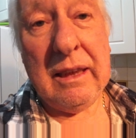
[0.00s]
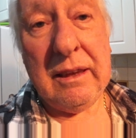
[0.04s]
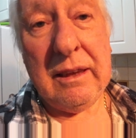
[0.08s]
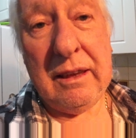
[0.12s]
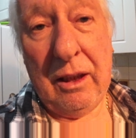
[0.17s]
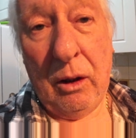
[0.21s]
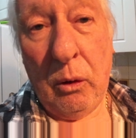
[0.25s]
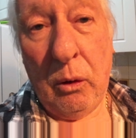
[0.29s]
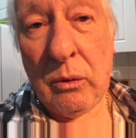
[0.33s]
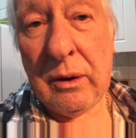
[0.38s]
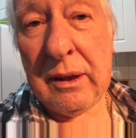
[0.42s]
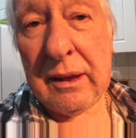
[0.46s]

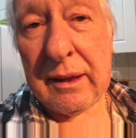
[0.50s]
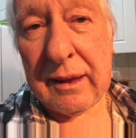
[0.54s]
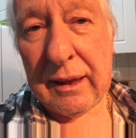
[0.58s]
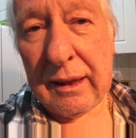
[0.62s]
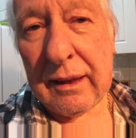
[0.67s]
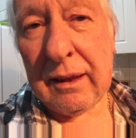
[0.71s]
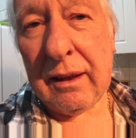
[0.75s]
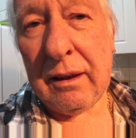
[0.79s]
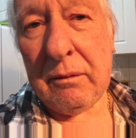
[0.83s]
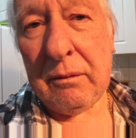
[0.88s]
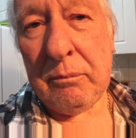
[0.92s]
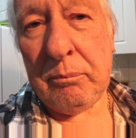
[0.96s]
The only
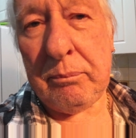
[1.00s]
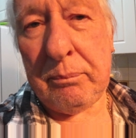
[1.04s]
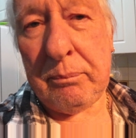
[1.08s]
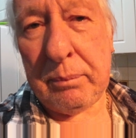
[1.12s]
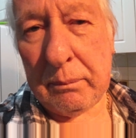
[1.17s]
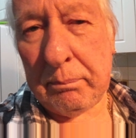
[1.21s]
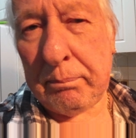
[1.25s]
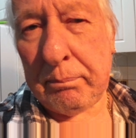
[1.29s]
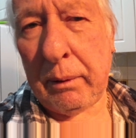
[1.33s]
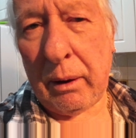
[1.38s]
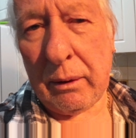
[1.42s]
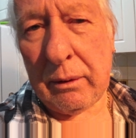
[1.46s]
thing that
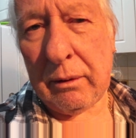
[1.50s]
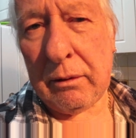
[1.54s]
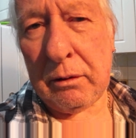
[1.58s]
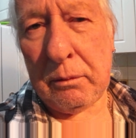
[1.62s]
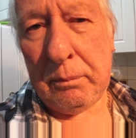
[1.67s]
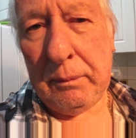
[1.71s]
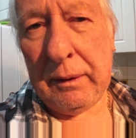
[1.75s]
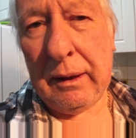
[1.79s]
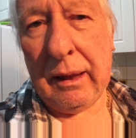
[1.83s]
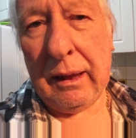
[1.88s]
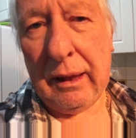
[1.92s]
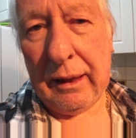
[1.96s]
bothers
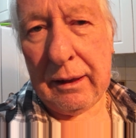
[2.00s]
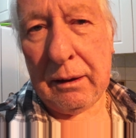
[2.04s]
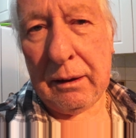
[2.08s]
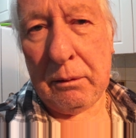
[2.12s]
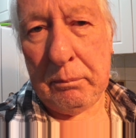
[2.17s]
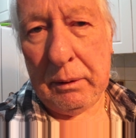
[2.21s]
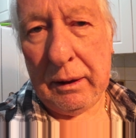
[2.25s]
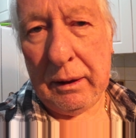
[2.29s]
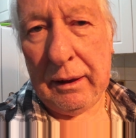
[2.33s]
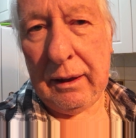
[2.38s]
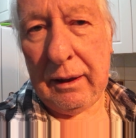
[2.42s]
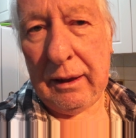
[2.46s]
me a little
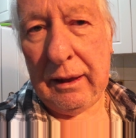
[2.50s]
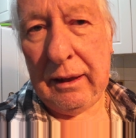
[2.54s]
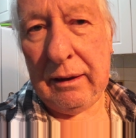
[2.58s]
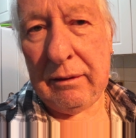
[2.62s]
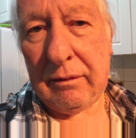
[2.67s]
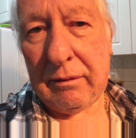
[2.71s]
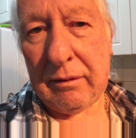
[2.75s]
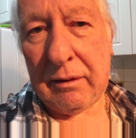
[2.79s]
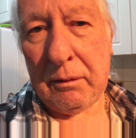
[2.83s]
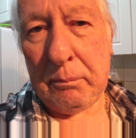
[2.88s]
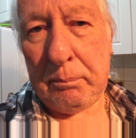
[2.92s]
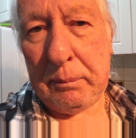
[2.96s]
bit
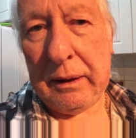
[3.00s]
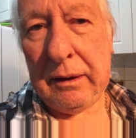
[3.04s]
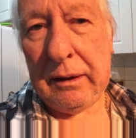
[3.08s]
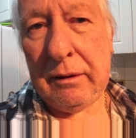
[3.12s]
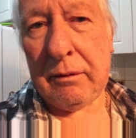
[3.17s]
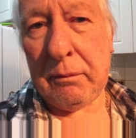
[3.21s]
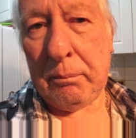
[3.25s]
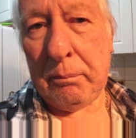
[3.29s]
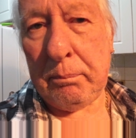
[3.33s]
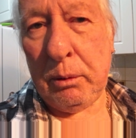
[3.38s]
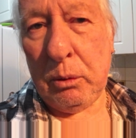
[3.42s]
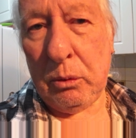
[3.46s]
is the
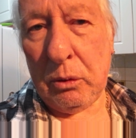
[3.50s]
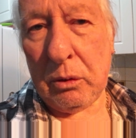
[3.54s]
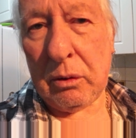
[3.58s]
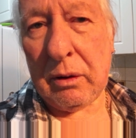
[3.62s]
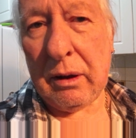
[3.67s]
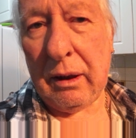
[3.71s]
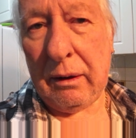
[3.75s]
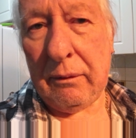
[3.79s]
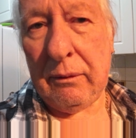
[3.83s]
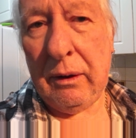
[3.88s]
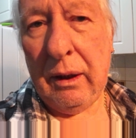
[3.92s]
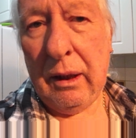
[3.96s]
piece of
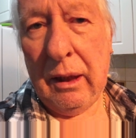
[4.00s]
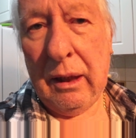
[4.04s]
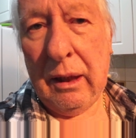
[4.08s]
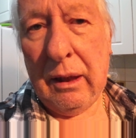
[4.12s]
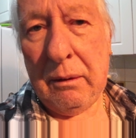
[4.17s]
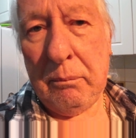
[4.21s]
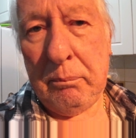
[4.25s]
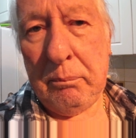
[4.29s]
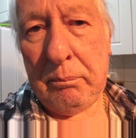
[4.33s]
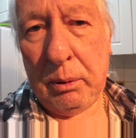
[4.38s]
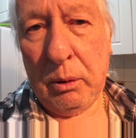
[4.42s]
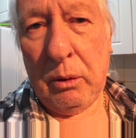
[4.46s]
pork
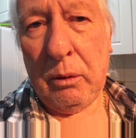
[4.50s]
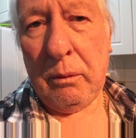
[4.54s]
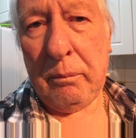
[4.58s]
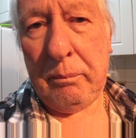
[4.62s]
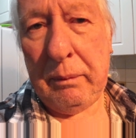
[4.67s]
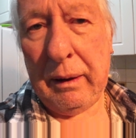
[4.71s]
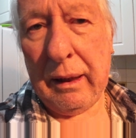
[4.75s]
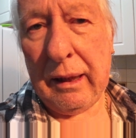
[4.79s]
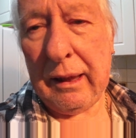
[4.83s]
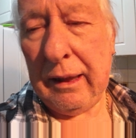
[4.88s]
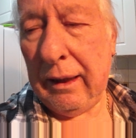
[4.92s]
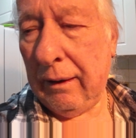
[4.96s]

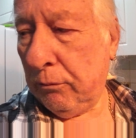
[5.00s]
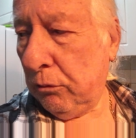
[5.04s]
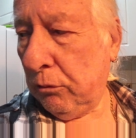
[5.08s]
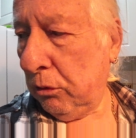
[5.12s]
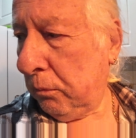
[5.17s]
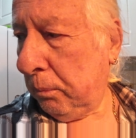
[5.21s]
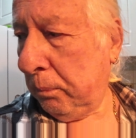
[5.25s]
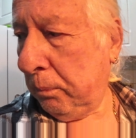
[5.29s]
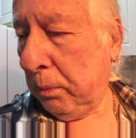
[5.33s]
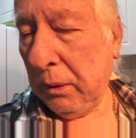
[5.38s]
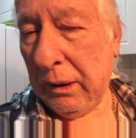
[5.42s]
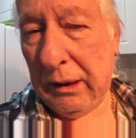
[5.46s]
belly I've
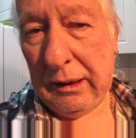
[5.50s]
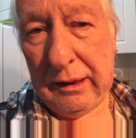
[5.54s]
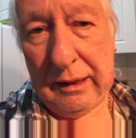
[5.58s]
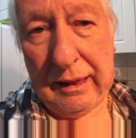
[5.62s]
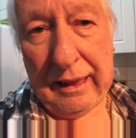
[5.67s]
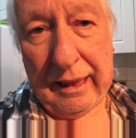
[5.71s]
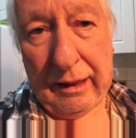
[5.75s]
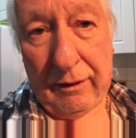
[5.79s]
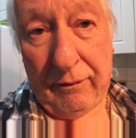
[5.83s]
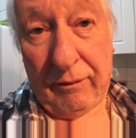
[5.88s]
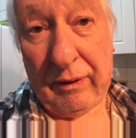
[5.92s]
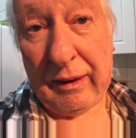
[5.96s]
just put in
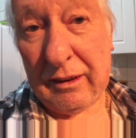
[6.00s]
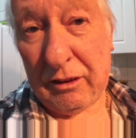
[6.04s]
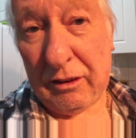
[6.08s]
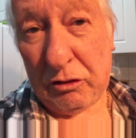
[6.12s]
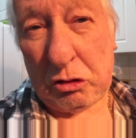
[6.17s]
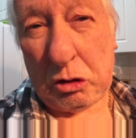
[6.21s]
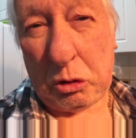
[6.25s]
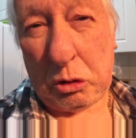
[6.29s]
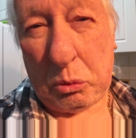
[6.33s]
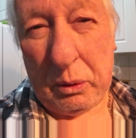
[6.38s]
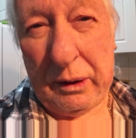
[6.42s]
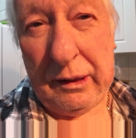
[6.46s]
now. I've had to
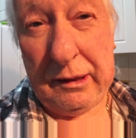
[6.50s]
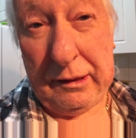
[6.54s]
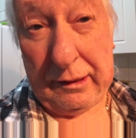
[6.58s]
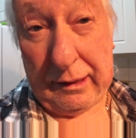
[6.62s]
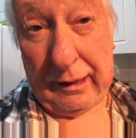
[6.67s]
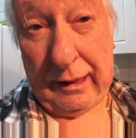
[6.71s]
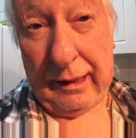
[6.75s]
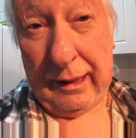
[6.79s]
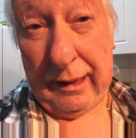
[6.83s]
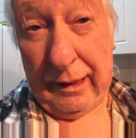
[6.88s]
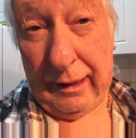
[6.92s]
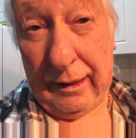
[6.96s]
squeeze
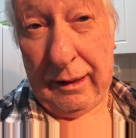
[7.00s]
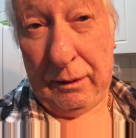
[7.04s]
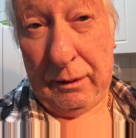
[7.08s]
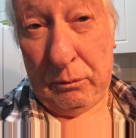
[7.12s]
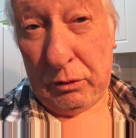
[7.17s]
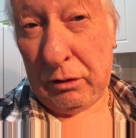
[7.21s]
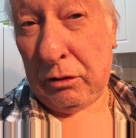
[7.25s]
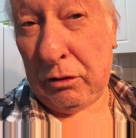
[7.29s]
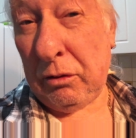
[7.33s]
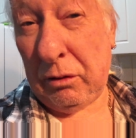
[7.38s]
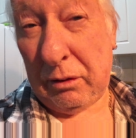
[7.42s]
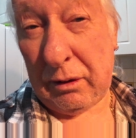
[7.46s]
it in. It
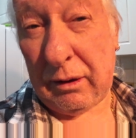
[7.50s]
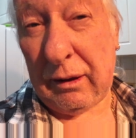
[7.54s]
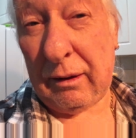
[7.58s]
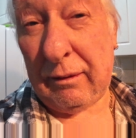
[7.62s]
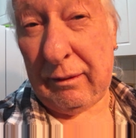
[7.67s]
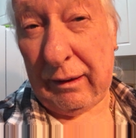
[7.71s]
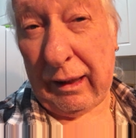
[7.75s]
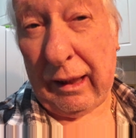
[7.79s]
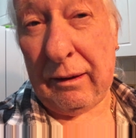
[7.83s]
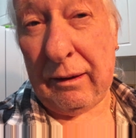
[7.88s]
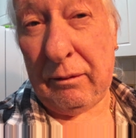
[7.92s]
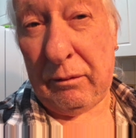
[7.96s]
was just a
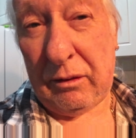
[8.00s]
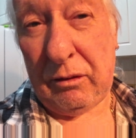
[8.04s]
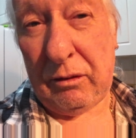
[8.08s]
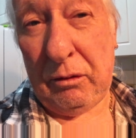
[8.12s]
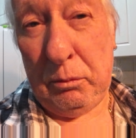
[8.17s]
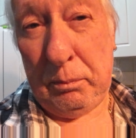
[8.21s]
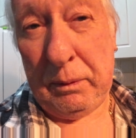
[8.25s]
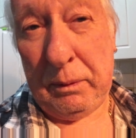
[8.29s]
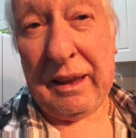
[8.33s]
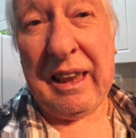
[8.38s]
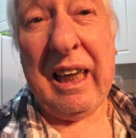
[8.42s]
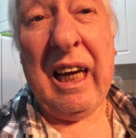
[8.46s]
tad
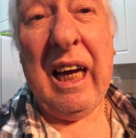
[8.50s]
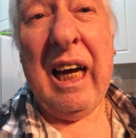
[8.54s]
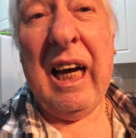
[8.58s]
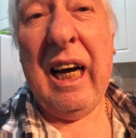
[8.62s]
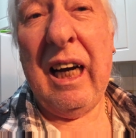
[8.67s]
too big.